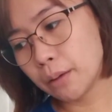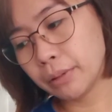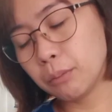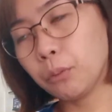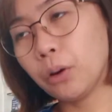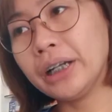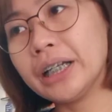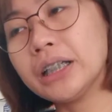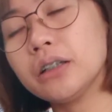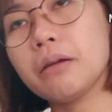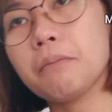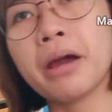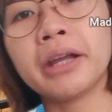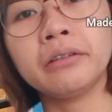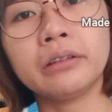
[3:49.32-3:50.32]
important
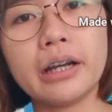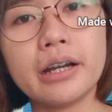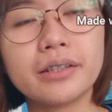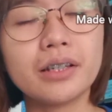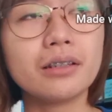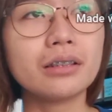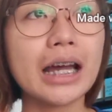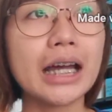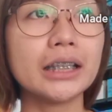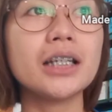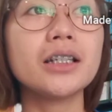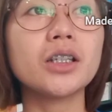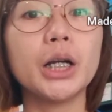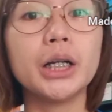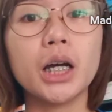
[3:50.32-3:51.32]
reminders,
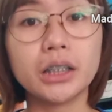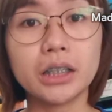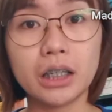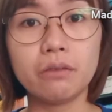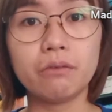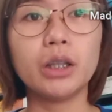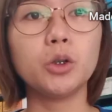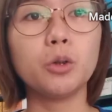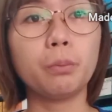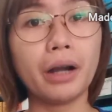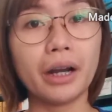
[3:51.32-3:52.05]
statins are not given to